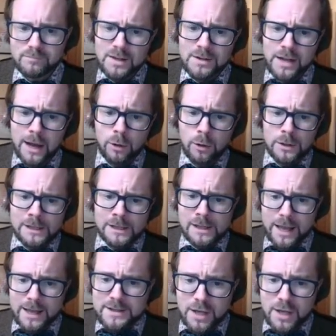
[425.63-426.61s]
Now,
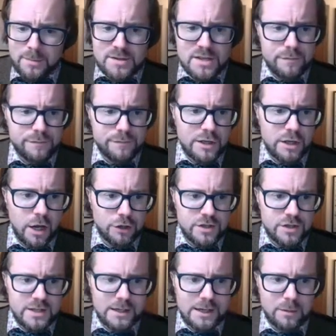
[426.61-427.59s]
in terms of the vineyard,
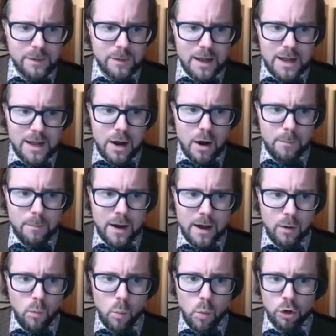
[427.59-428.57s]
just a little bit here
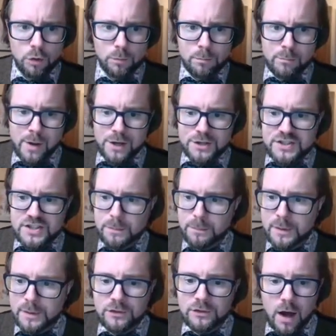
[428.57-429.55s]
about what must
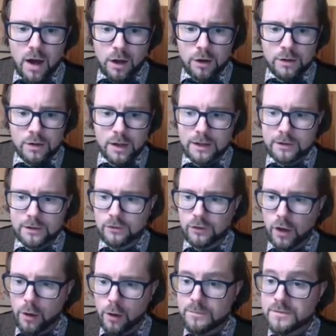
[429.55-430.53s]
be done in
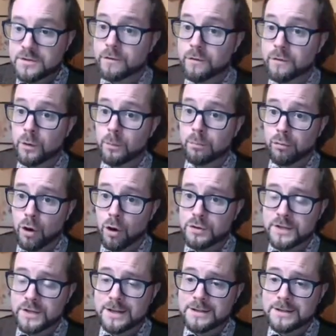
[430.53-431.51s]
terms of the
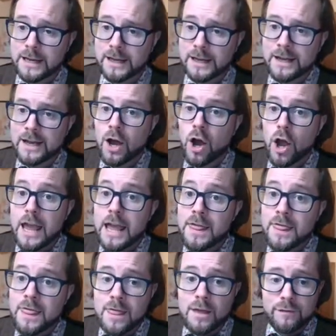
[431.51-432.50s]
processing
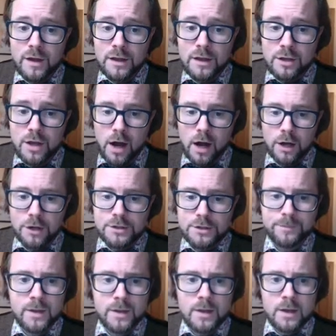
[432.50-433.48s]
in the vineyard.
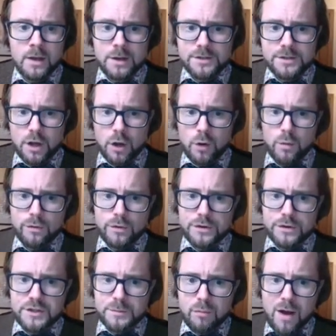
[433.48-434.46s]
So
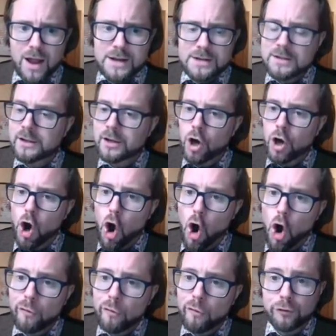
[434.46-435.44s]
the spread
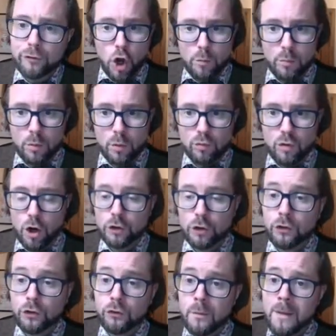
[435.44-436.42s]
of noble
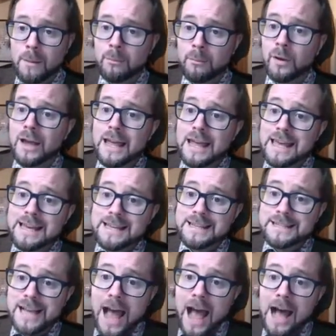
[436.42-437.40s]
rot, remember,
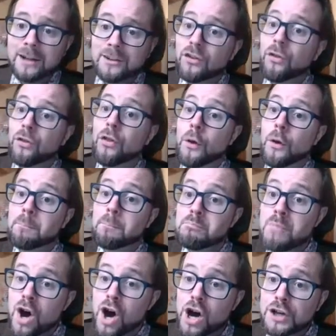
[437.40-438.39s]
is at the
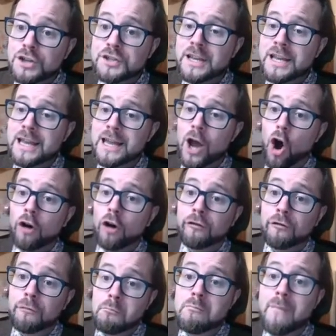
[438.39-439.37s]
mercy
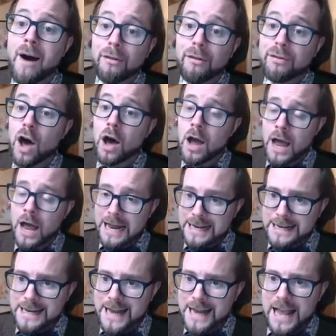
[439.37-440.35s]
of Mother
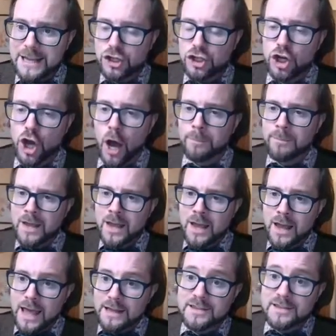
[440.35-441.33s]
Nature.
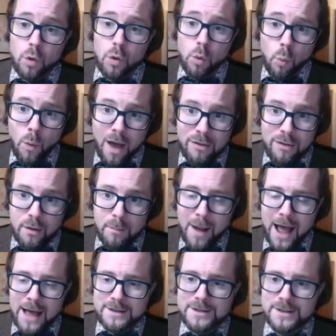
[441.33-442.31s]
It's the weather
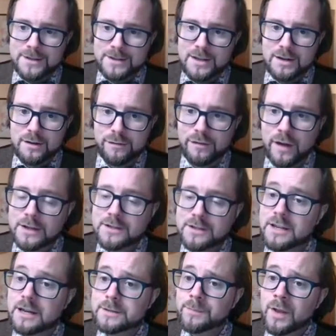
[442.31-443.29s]
patterns that
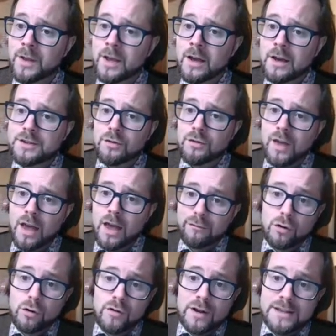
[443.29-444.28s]
affect it. So,
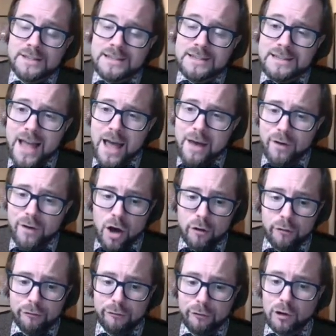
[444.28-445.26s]
therefore, it's never
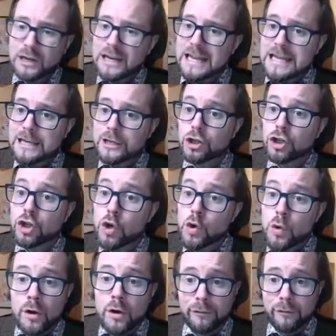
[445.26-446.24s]
fully
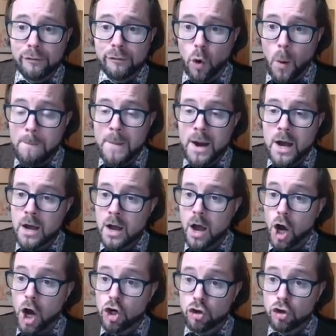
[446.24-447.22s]
uniform
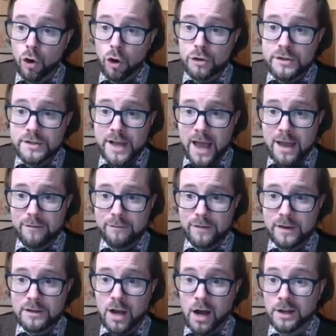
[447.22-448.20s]
across a
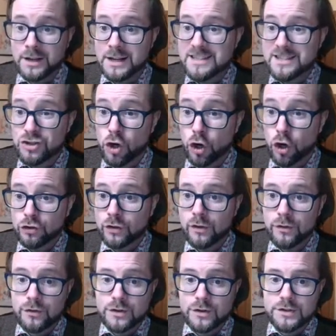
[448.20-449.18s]
vineyard. It's not
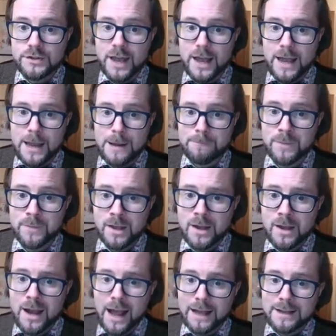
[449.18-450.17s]
the same.
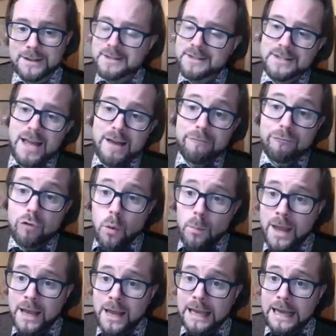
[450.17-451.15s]
And several
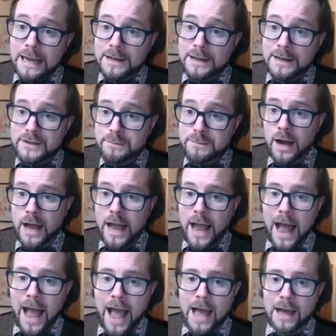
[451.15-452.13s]
pickings by
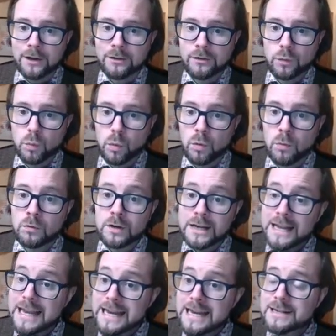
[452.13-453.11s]
hand will
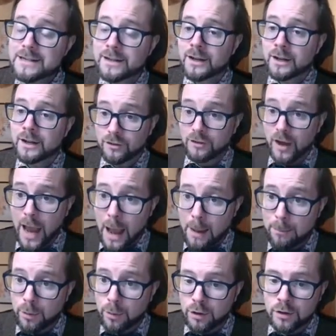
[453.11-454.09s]
need to
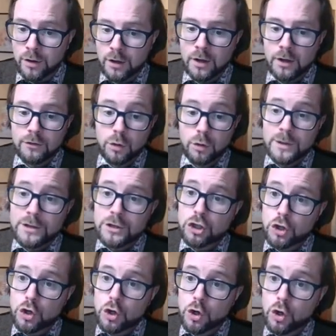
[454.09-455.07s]
happen to
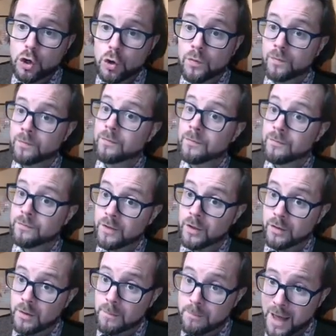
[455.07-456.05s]
ensure
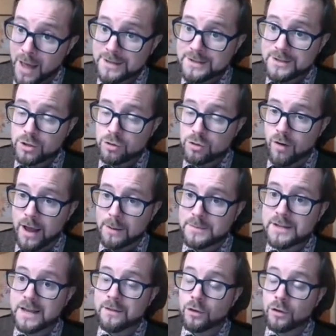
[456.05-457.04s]
that the best
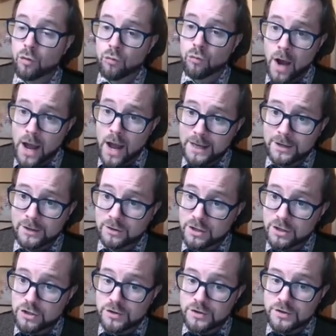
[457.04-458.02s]
grapes in the right
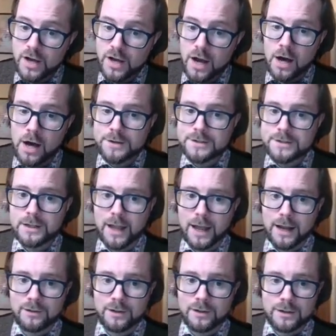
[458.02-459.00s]
conditions are
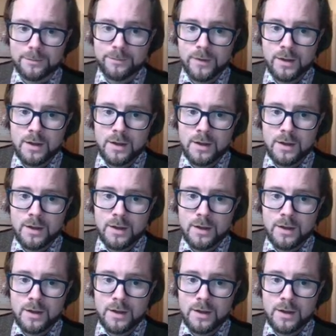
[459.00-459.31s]
selected.